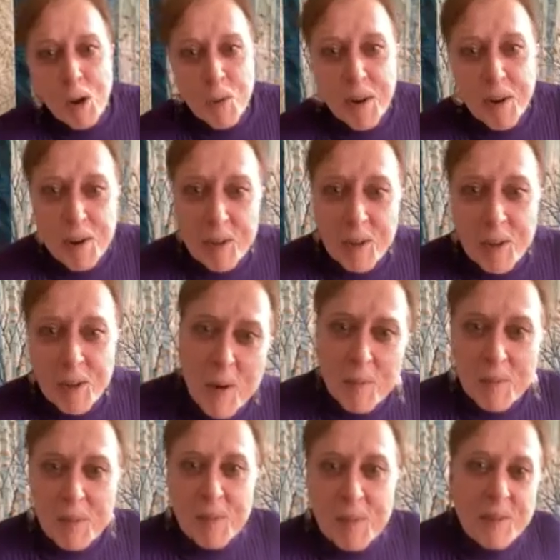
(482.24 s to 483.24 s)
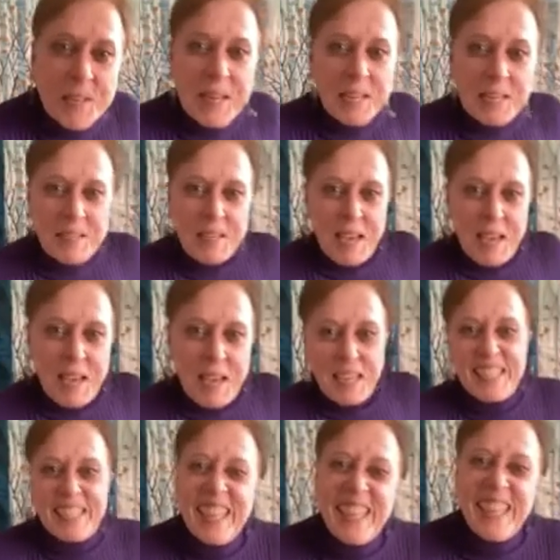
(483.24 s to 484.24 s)
know where you're going when you're taking the
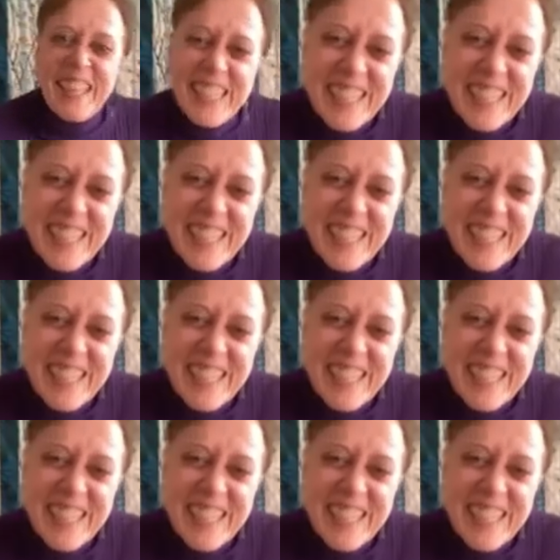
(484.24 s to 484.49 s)
action.